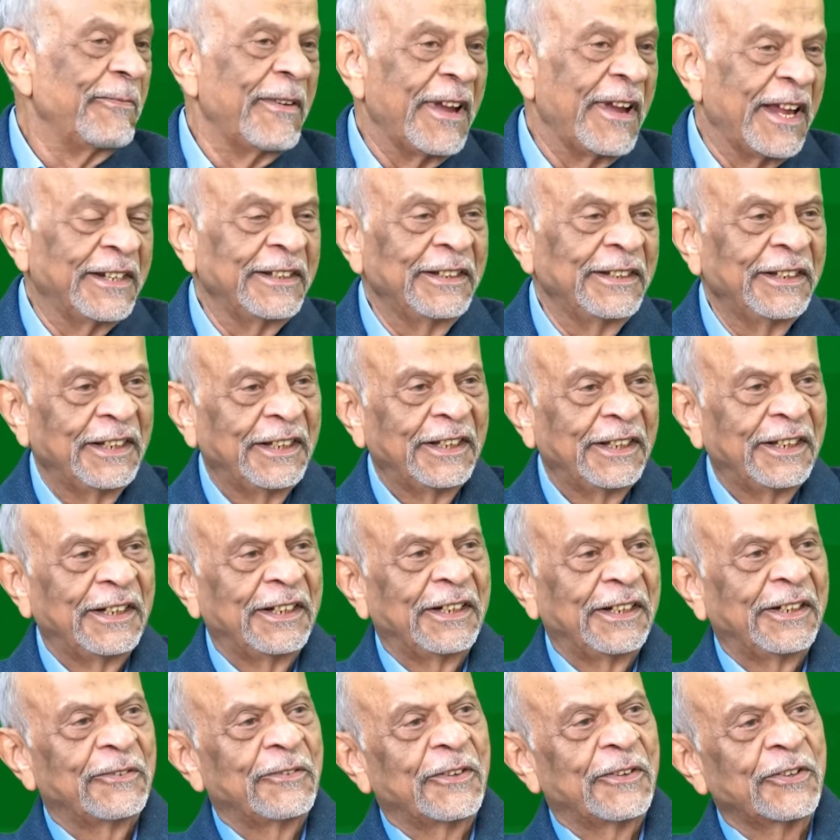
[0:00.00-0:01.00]
men
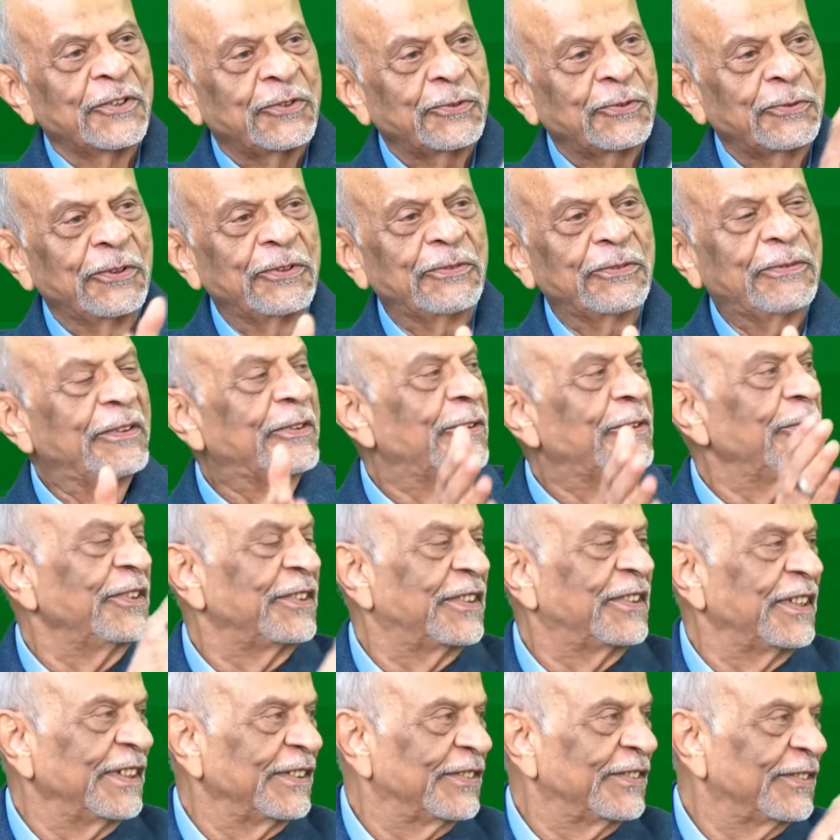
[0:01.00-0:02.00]
were responsible for
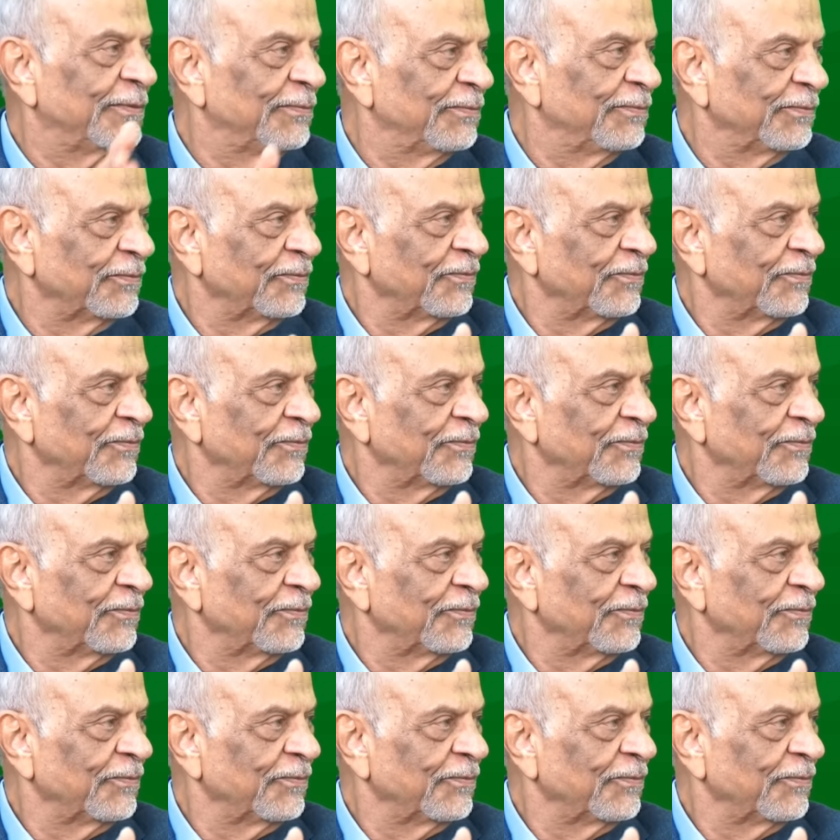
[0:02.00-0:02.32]
doing things.